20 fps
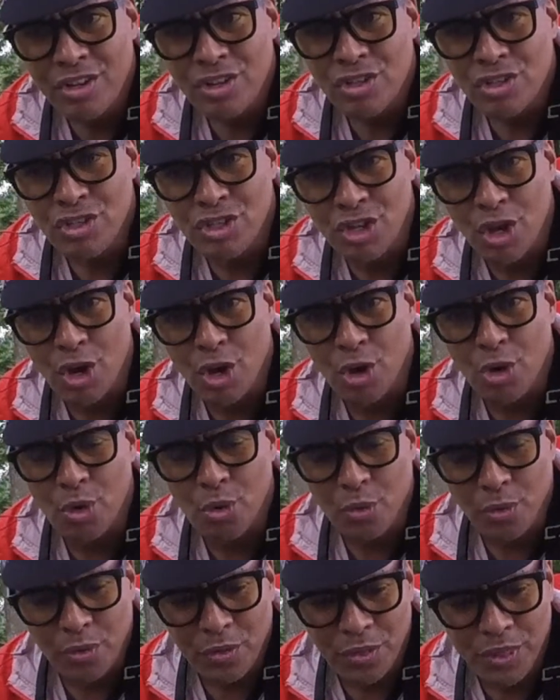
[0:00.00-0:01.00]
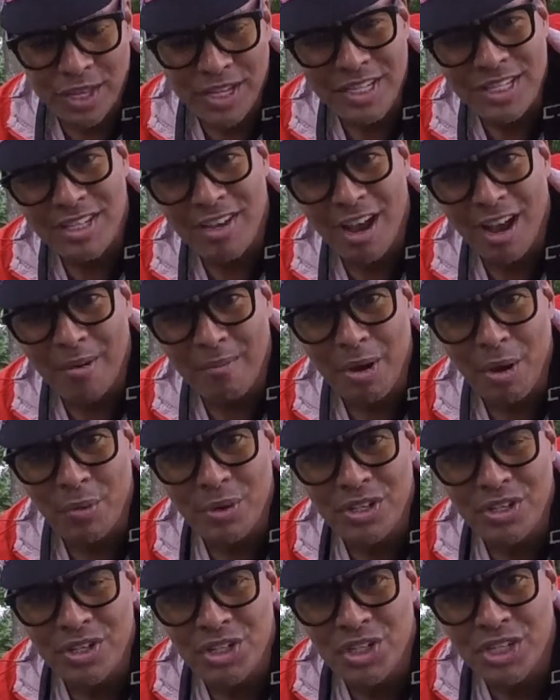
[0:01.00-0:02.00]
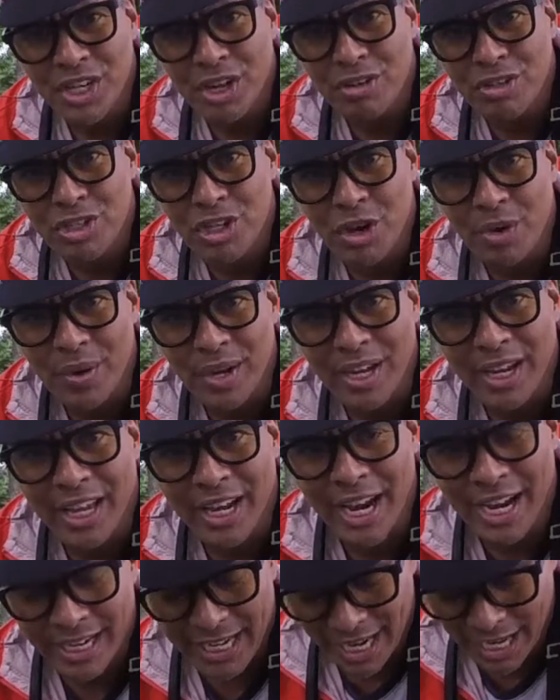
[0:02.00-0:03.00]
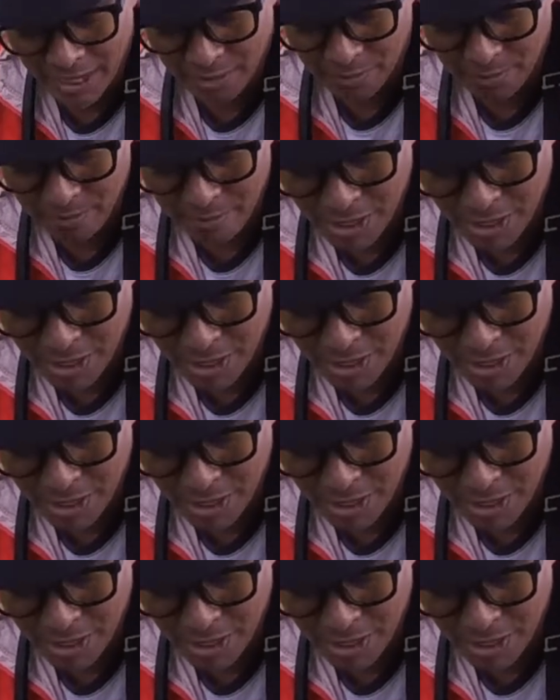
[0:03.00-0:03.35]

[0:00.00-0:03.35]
So this time I went to Sheltowee and I got a